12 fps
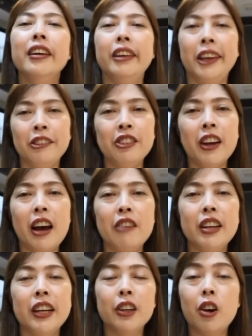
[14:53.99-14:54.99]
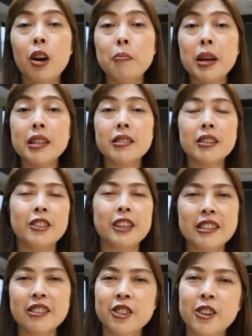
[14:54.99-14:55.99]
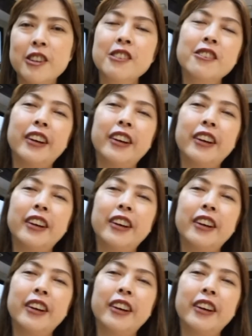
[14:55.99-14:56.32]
If you have any comments, suggestions,